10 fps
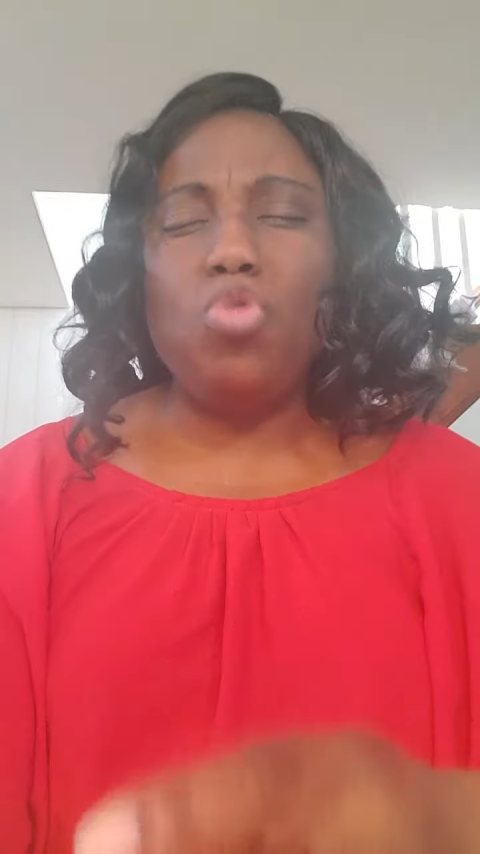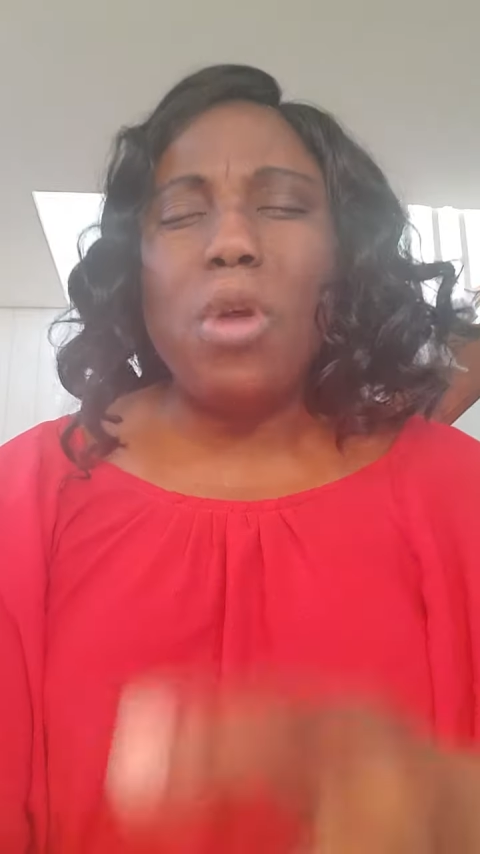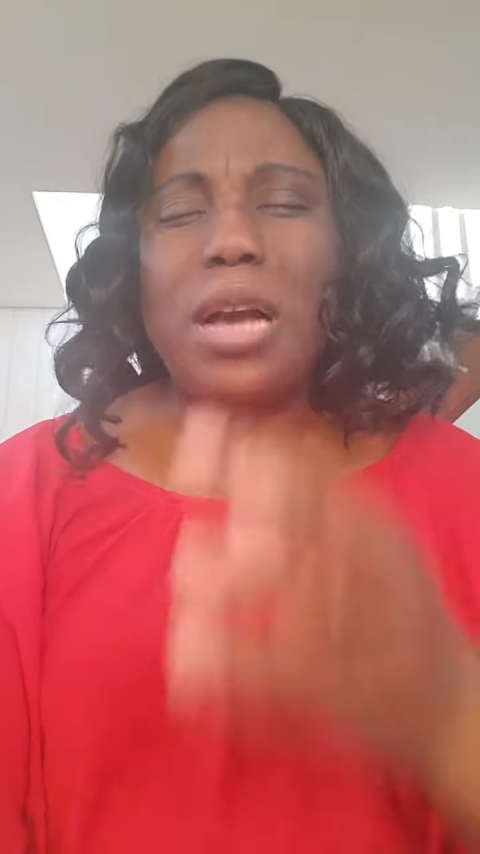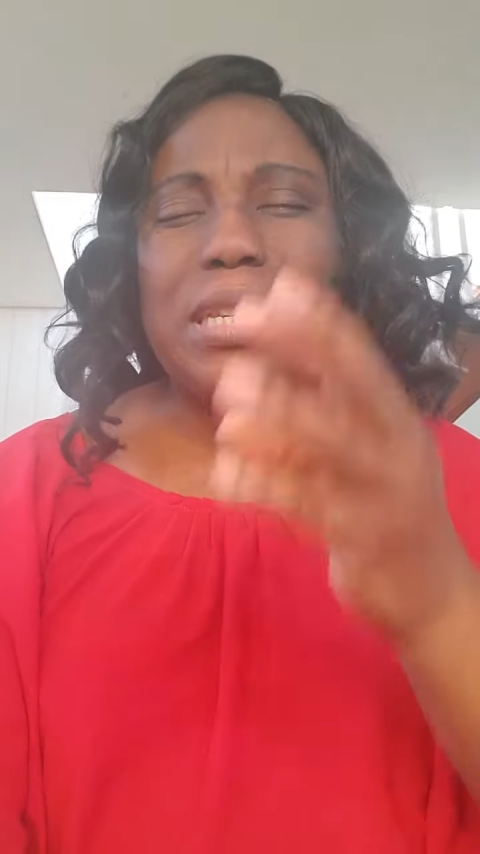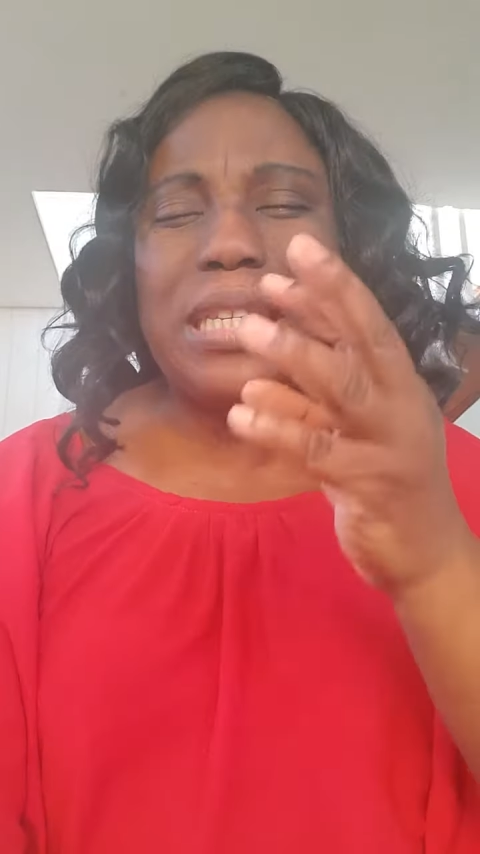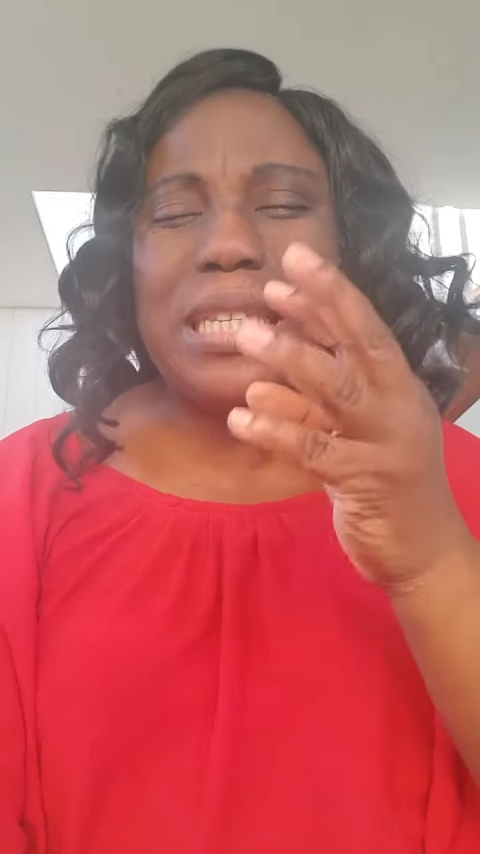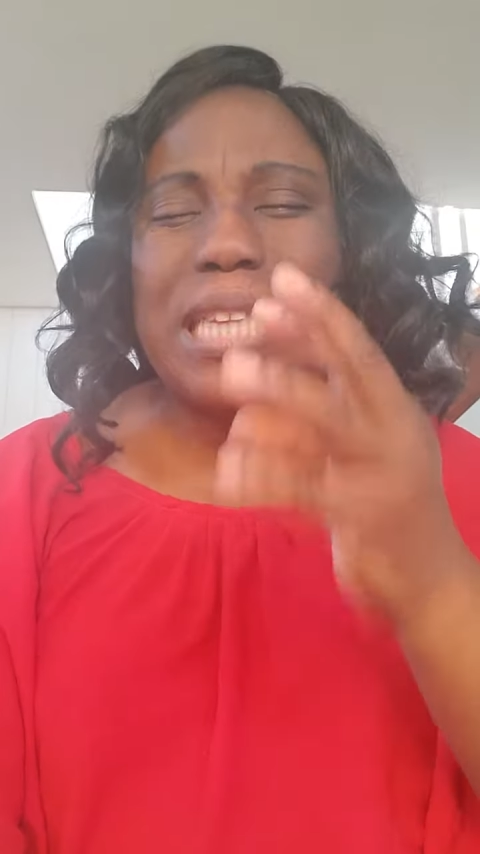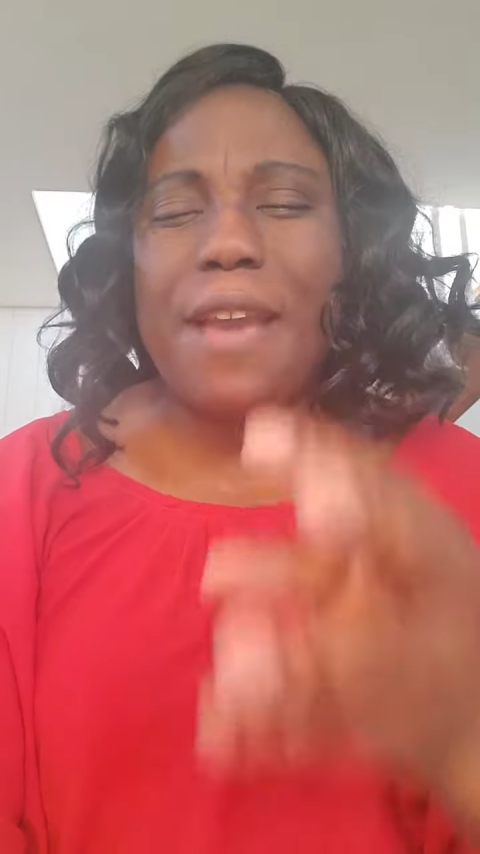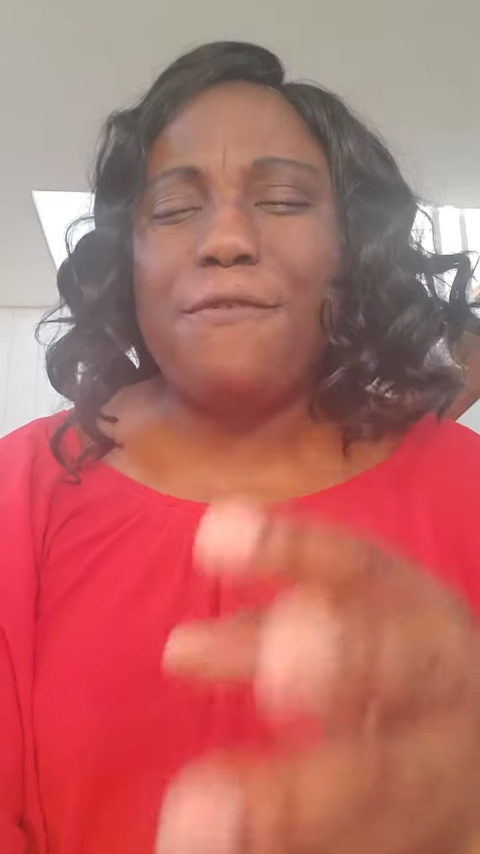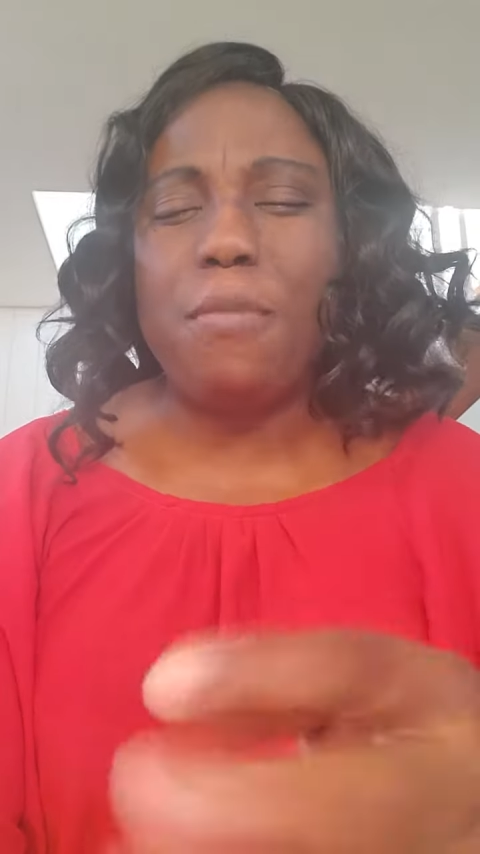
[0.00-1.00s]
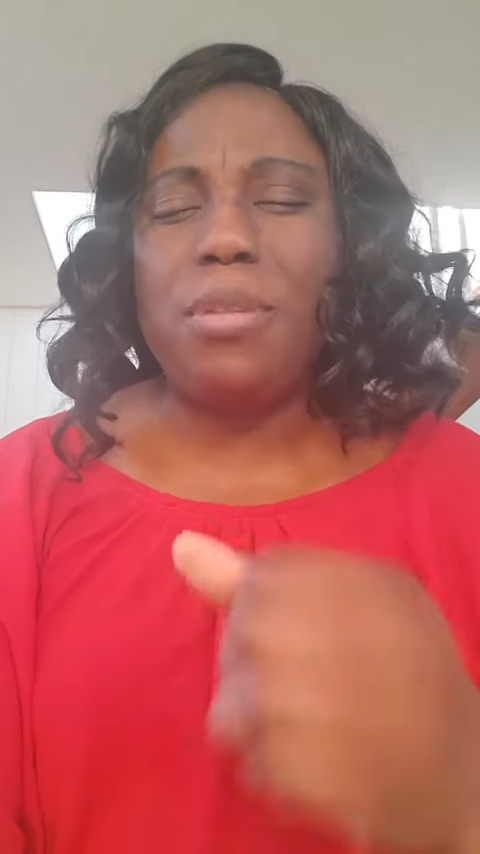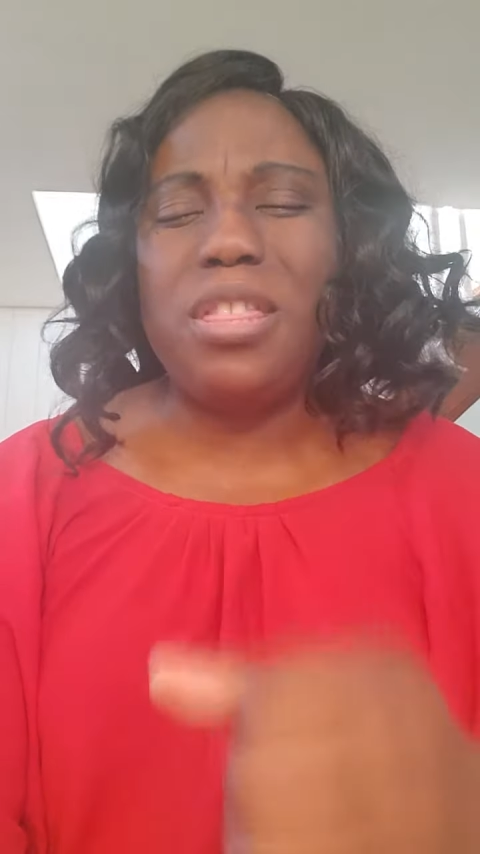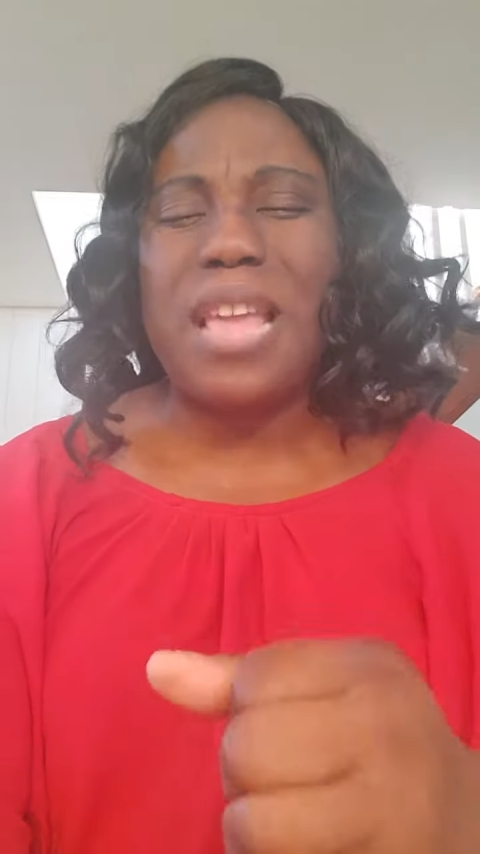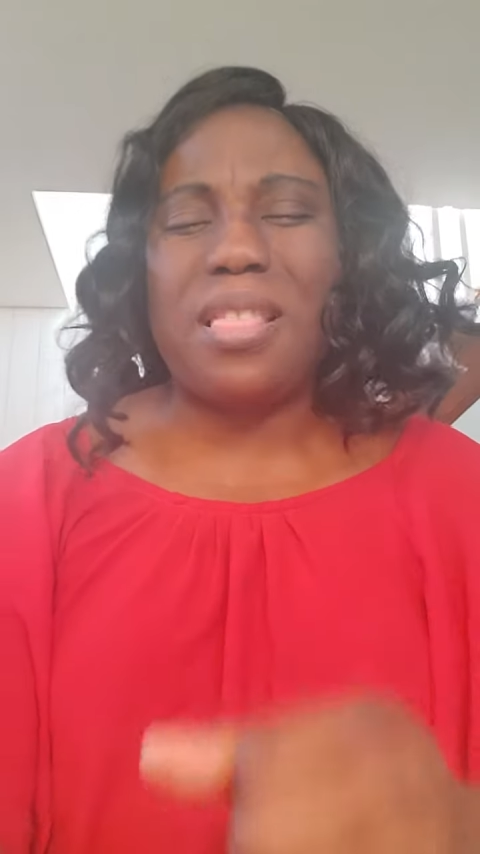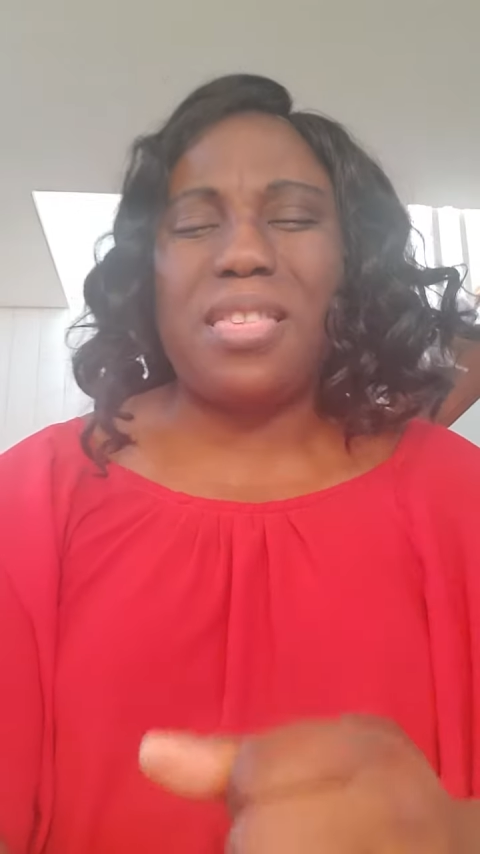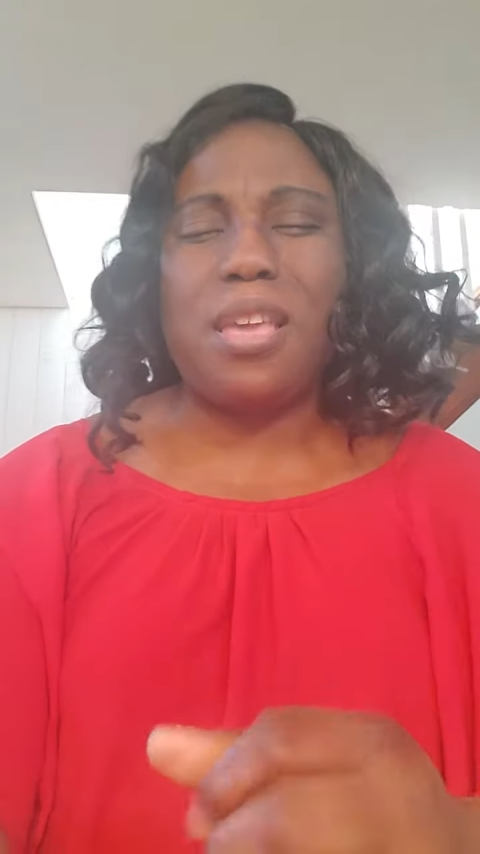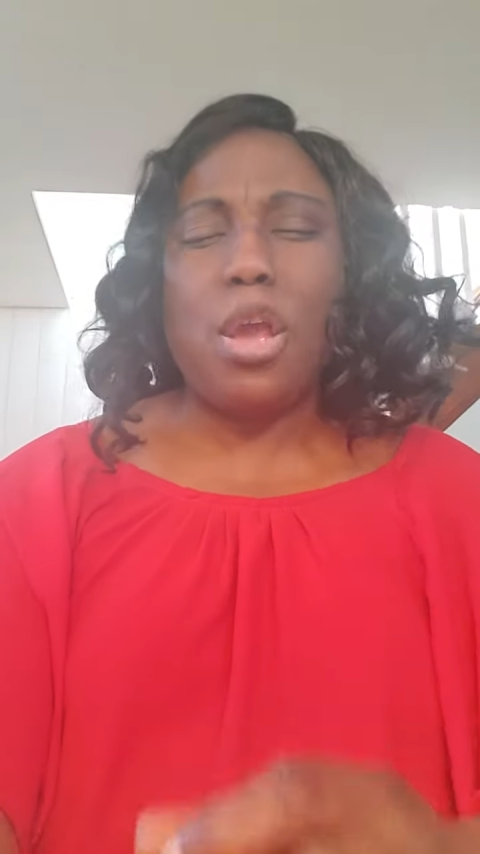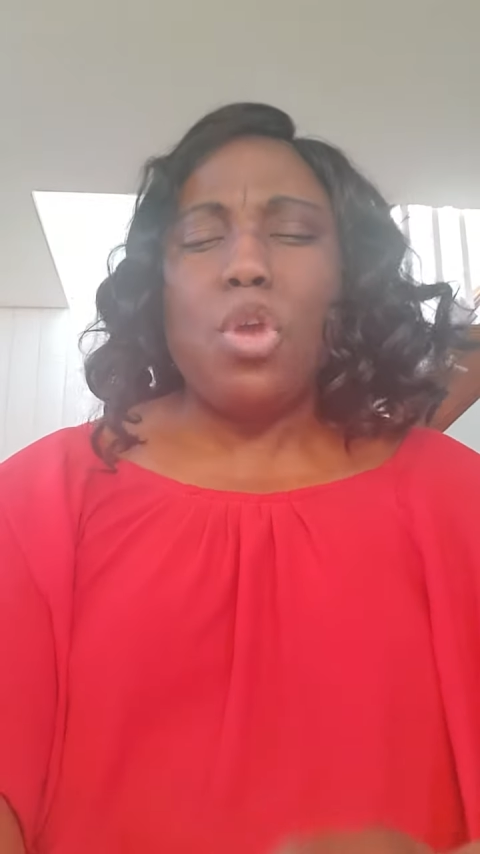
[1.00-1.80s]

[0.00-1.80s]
You are saved from death.